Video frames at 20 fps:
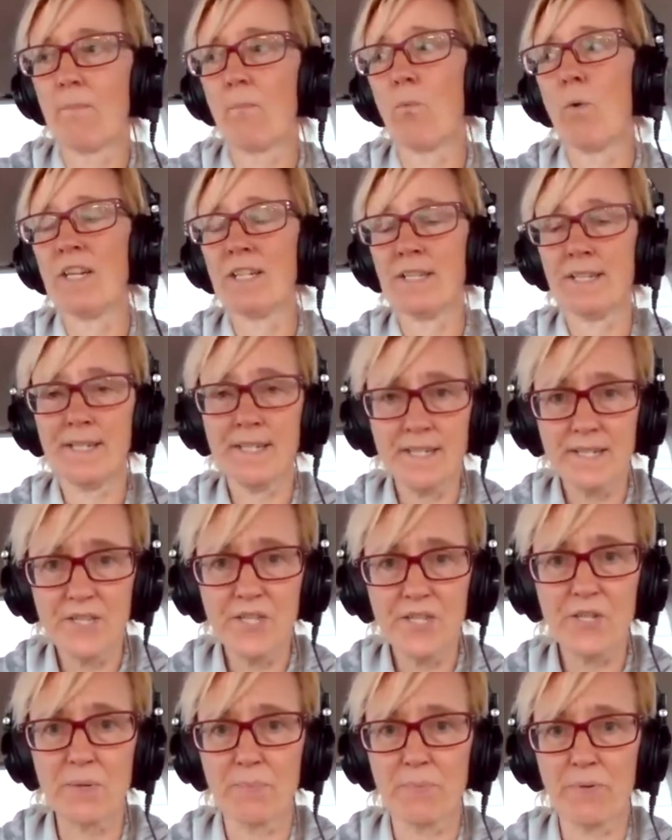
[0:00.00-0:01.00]
what
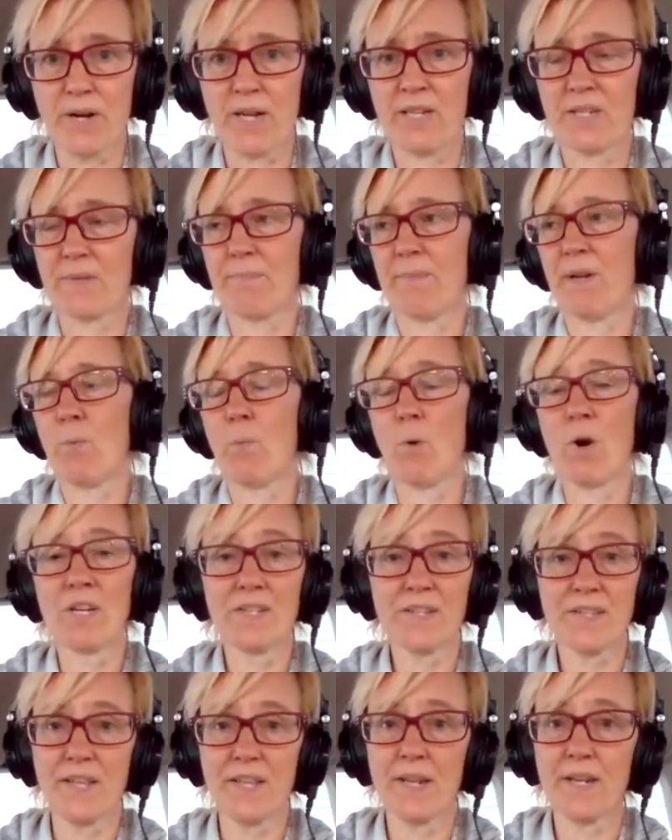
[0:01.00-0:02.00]
did surprise me
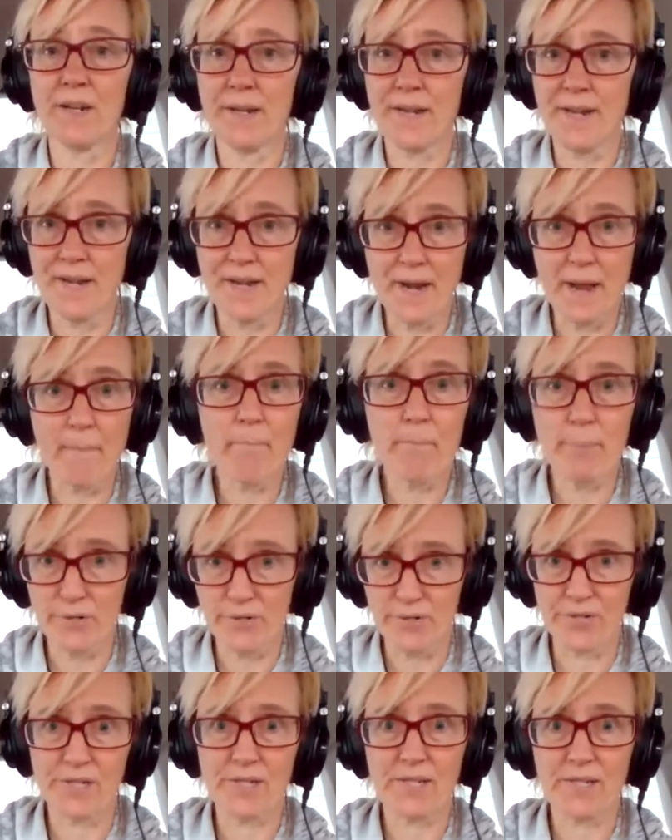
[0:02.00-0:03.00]
was the
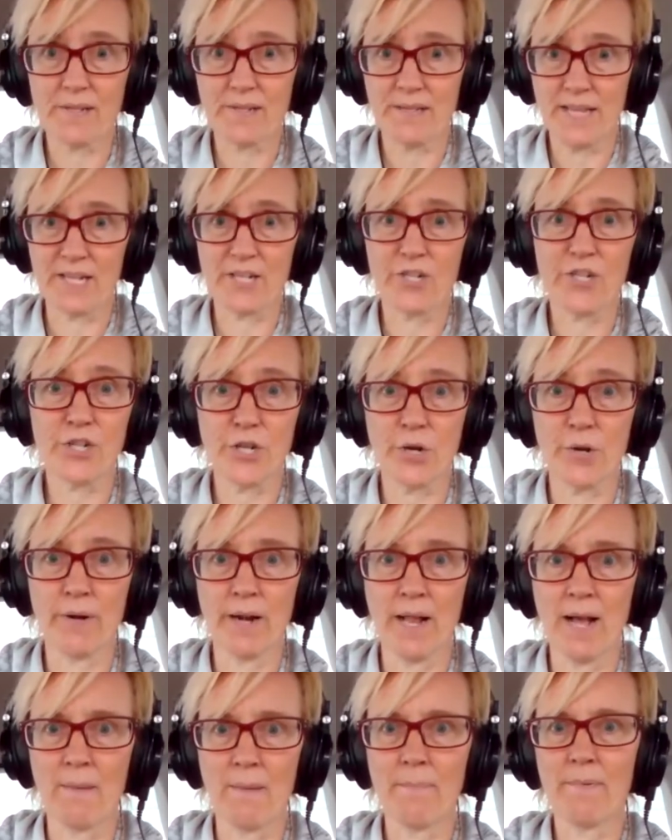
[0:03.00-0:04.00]
numbers that
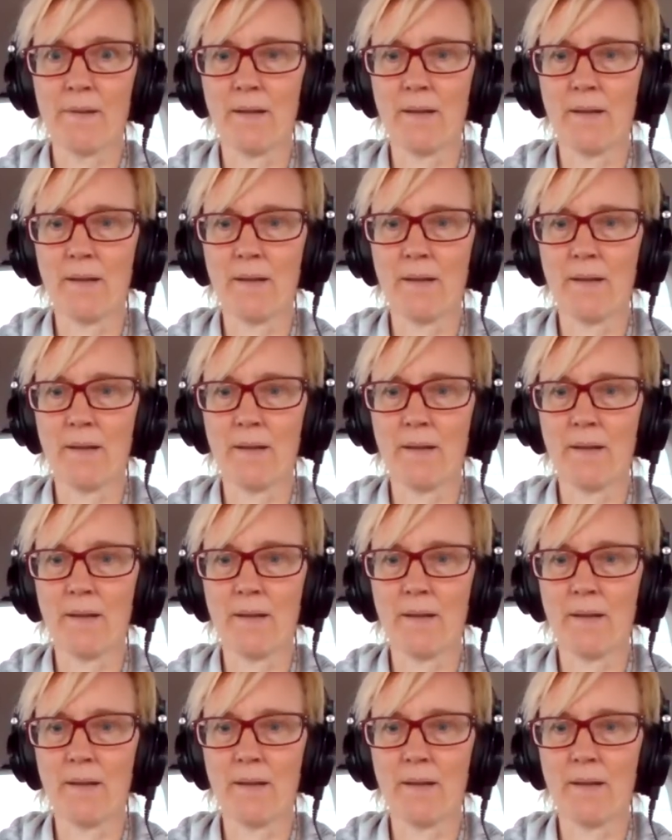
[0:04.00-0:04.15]
showed up.